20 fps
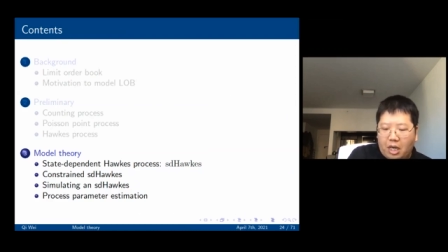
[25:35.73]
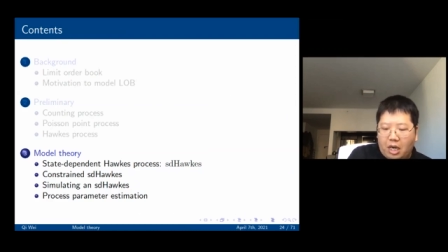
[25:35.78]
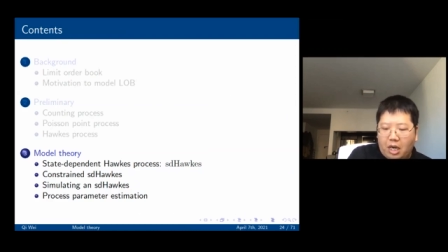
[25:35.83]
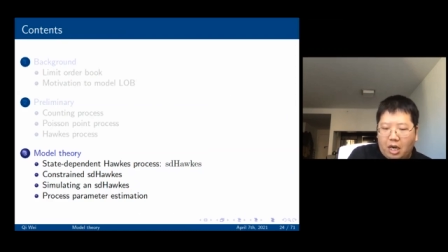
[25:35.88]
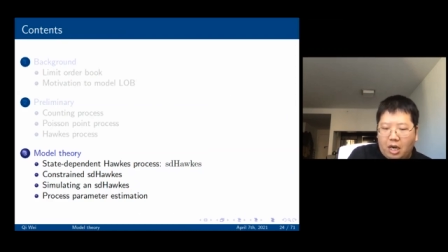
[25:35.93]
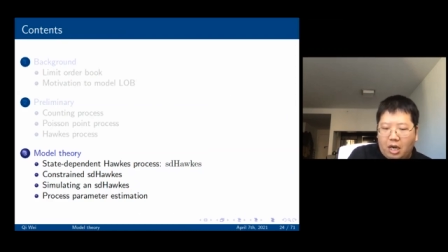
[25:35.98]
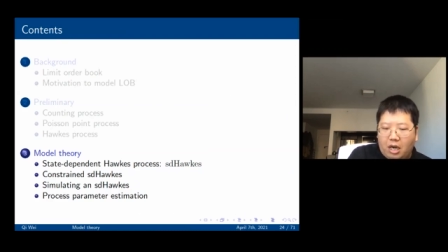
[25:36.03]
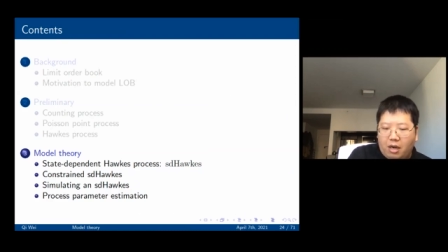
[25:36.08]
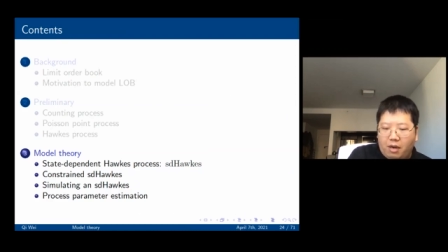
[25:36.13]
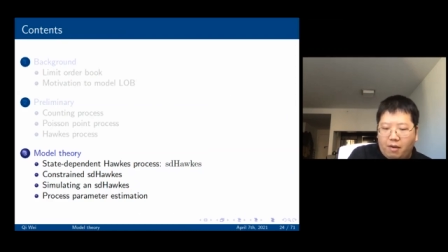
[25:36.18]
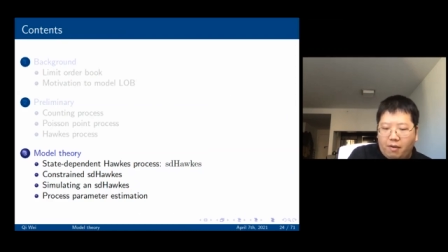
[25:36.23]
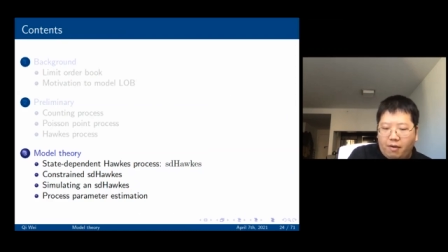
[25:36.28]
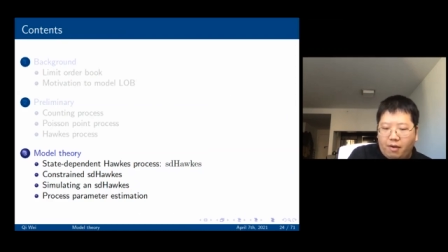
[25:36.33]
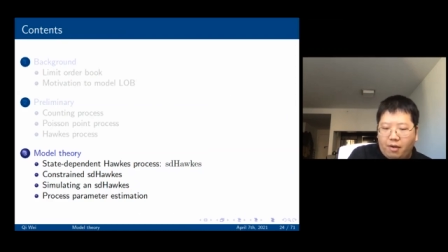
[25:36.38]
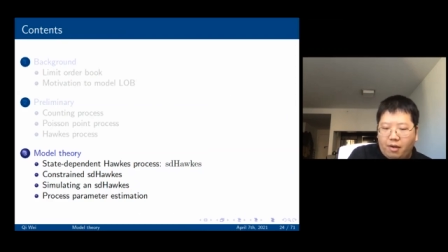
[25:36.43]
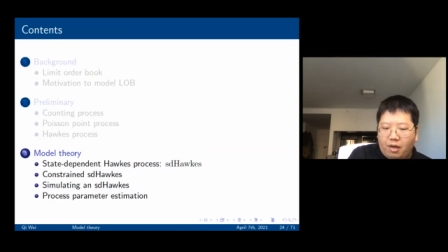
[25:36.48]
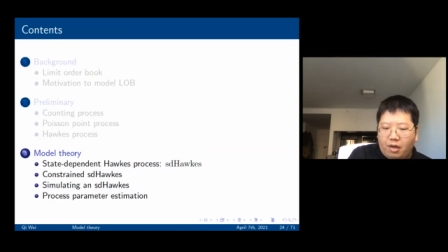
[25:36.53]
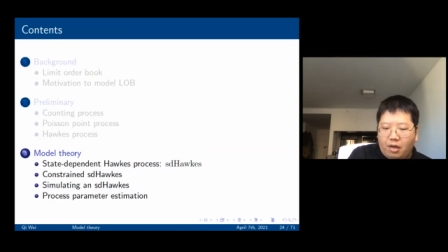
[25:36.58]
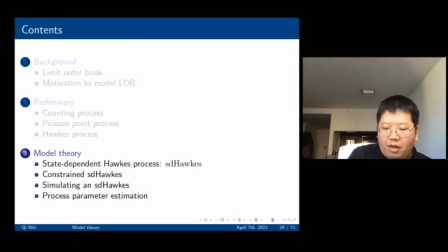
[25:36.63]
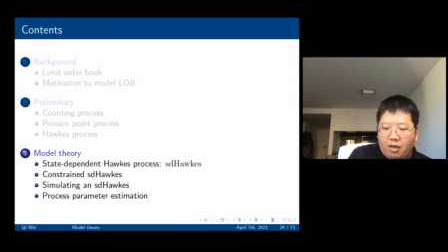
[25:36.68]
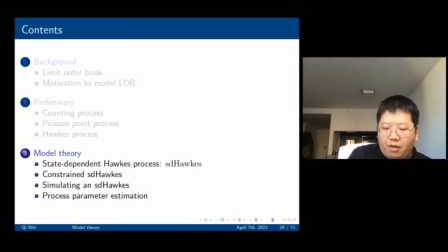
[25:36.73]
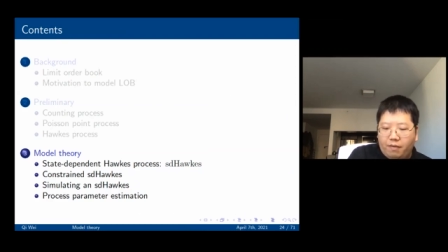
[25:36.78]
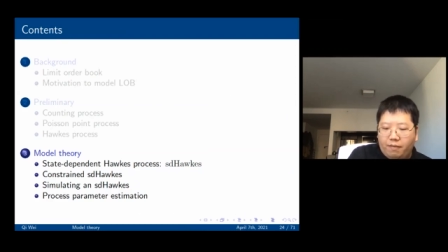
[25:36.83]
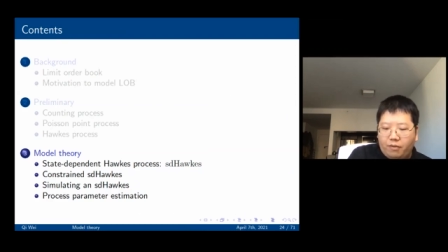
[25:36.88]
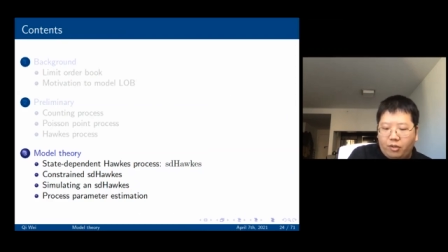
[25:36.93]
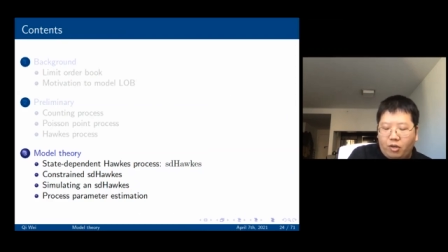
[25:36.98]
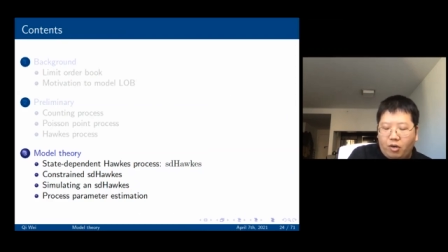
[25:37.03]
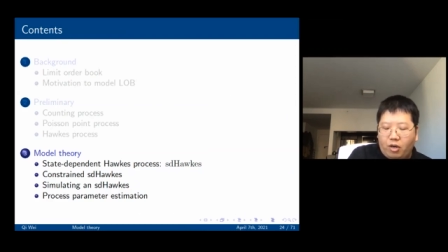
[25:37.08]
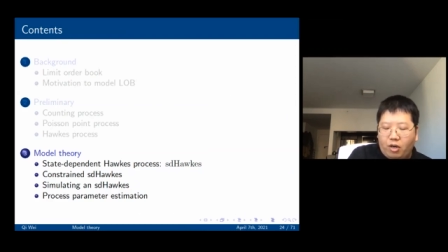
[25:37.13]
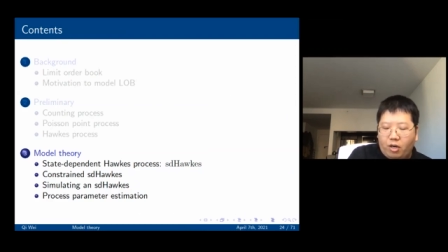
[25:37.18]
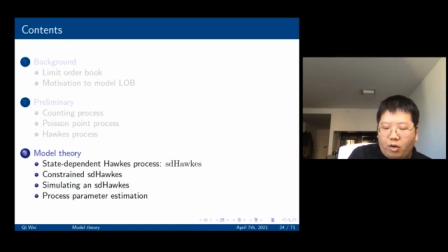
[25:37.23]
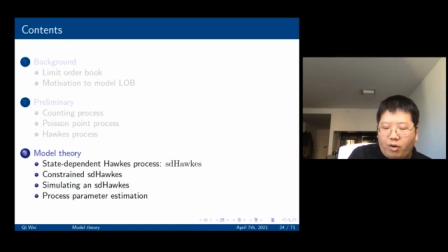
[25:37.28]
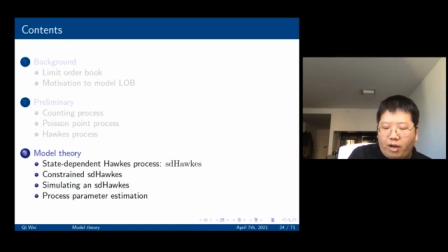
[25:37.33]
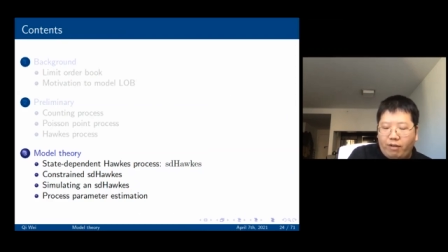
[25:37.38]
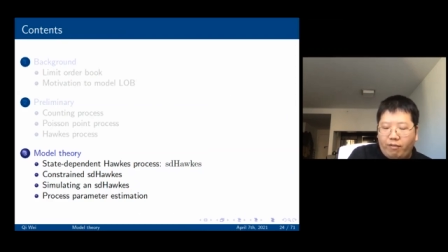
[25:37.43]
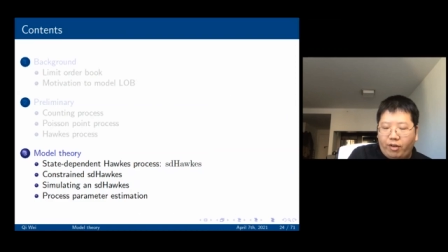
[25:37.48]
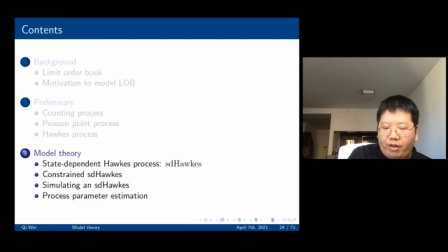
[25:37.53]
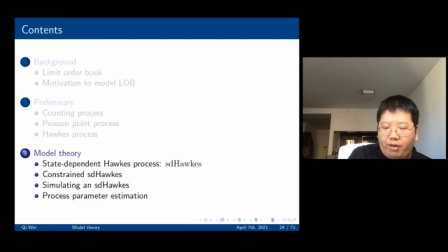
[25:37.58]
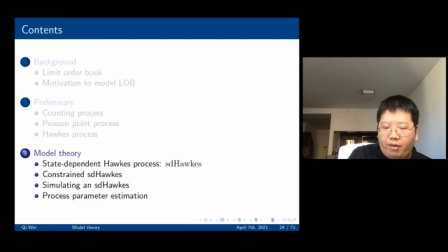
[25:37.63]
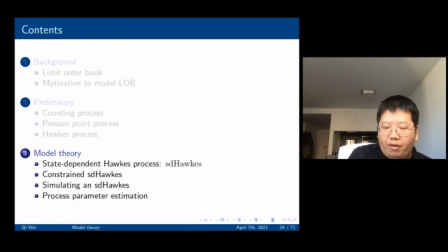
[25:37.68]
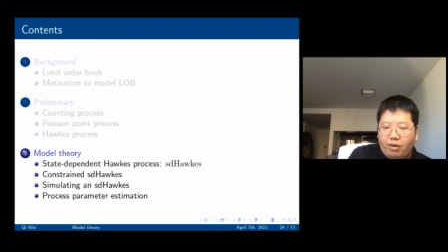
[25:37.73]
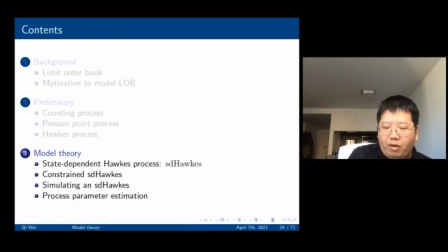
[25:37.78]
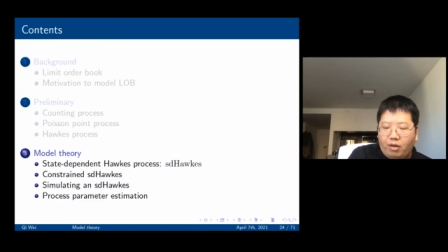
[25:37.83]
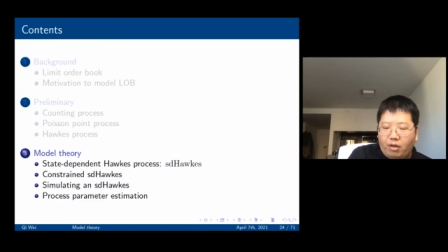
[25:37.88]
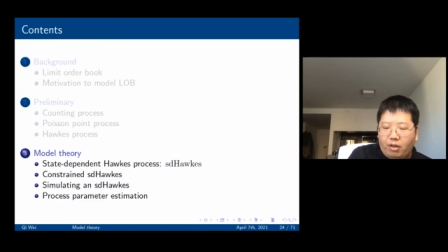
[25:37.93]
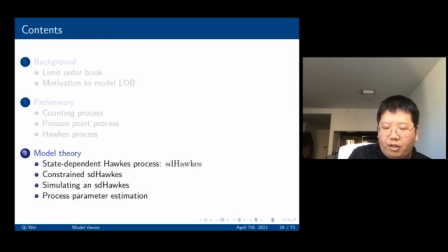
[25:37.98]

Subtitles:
arriving